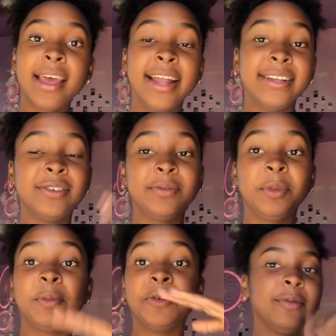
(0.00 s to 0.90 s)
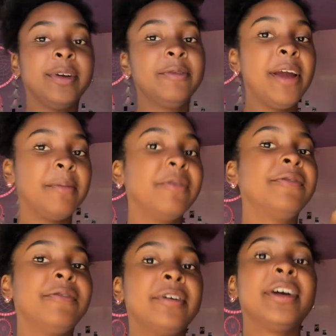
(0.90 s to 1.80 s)
and this was me right
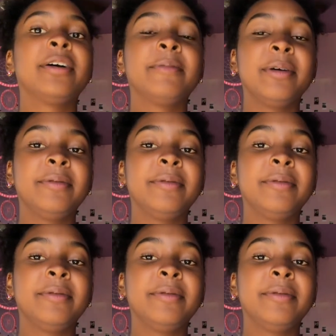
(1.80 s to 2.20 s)
before I got my